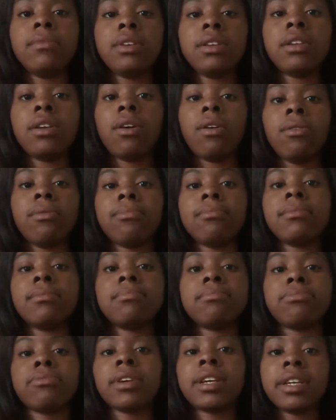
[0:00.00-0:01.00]
you know
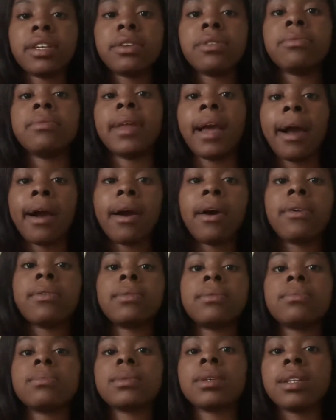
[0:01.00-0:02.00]
bring you
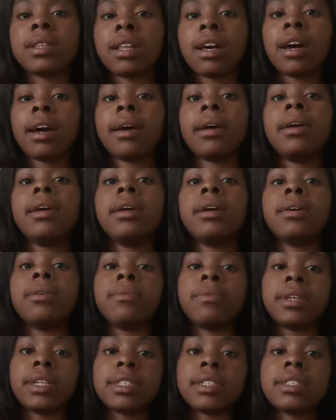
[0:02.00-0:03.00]
down a lot
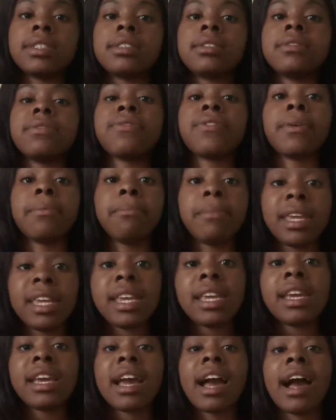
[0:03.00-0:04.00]
which for
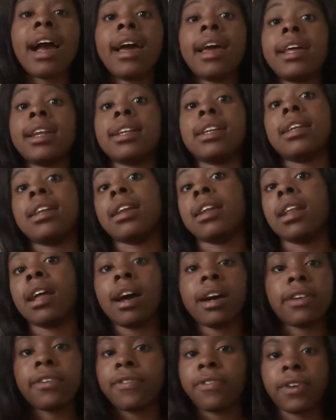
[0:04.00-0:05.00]
me i had a
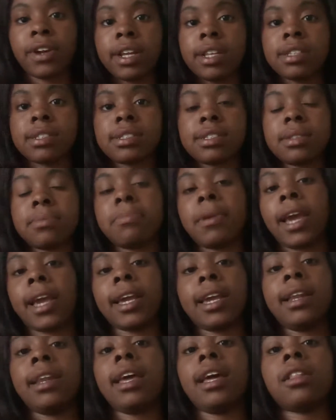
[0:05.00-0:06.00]
lot of friends
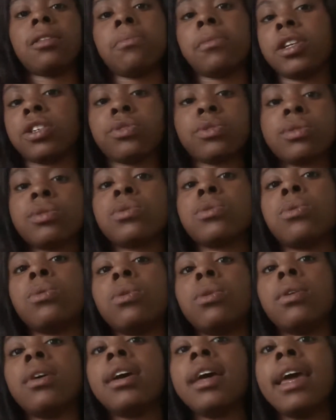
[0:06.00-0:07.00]
back in elementary
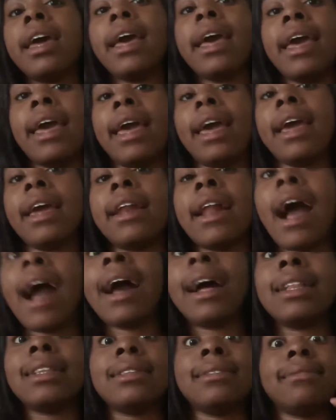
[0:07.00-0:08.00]
school and
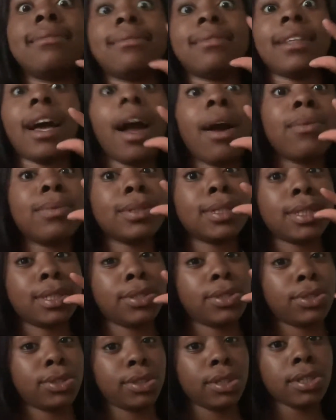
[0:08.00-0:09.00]
i
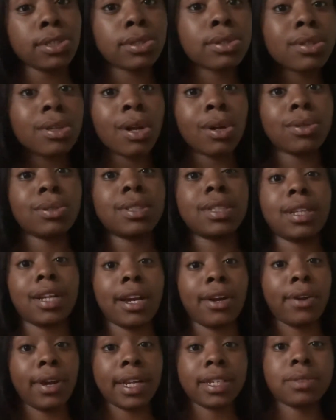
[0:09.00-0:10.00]
was this close to
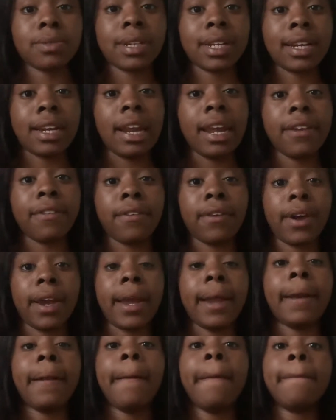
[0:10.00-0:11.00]
not graduating eighth
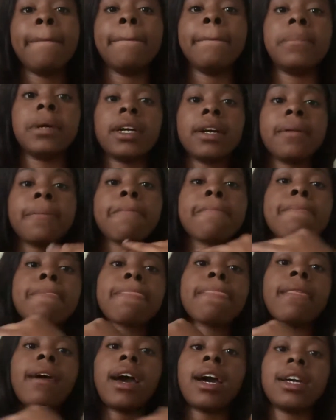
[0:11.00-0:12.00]
grade but
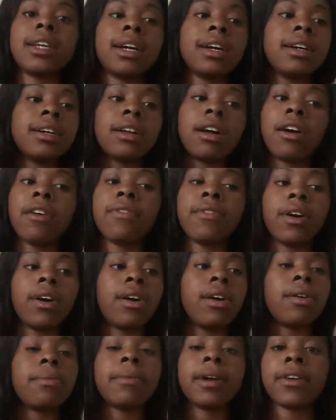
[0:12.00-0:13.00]
i cut off
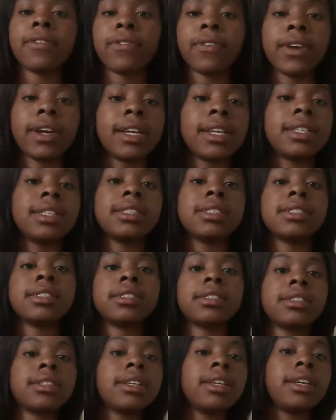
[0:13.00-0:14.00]
all my
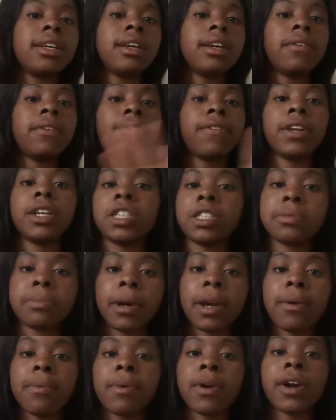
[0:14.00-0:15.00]
friends finished
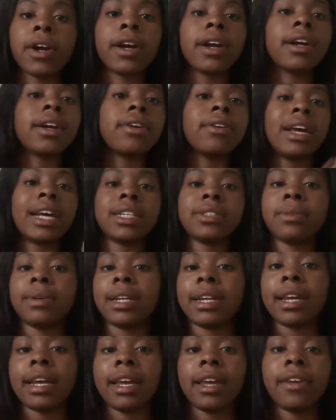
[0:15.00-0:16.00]
my work
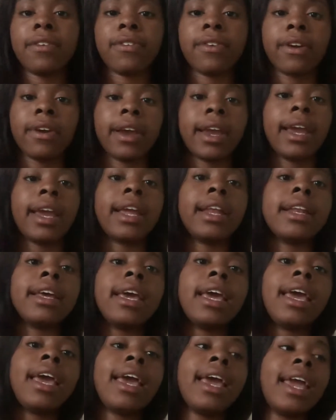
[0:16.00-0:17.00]
graduated eighth grade
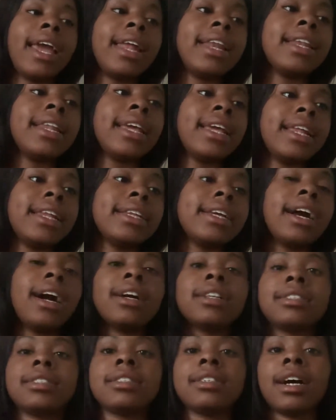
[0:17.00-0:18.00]
and then
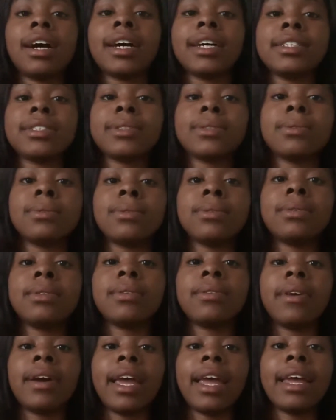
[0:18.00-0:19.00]
got to high
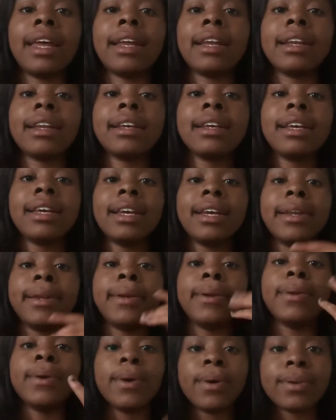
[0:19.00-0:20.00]
school and
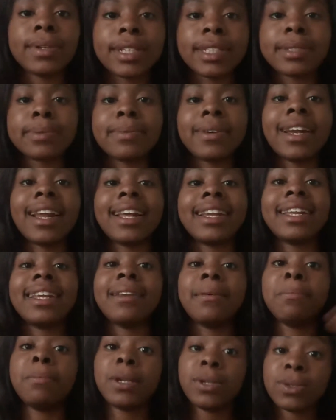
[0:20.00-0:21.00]
noticed what I
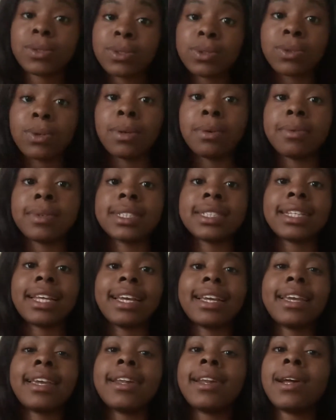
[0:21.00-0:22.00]
did in middle school and was
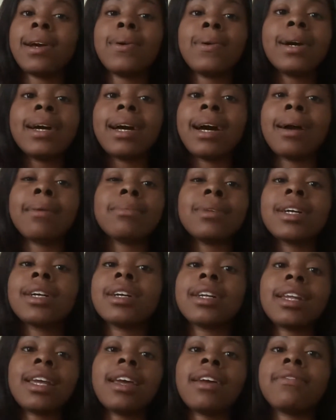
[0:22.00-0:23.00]
like, you know what, I'm
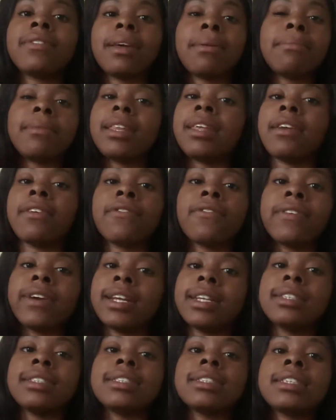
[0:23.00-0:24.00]
not gonna have that many
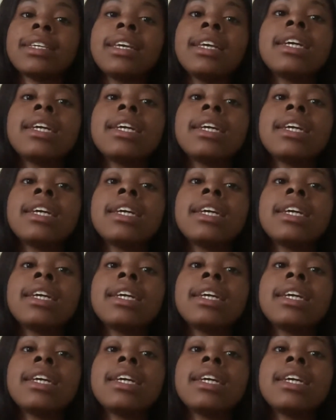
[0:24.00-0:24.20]
friends.